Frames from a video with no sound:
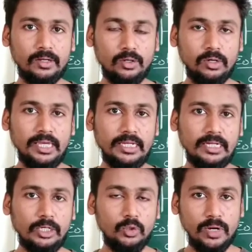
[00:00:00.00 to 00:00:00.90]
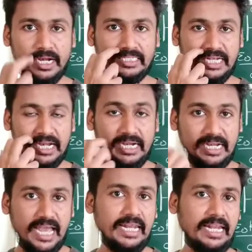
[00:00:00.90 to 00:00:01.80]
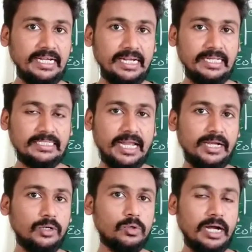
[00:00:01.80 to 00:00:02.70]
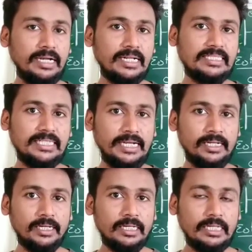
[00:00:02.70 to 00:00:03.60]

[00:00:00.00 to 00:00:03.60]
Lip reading: Okay, to understand dielectrics and to understand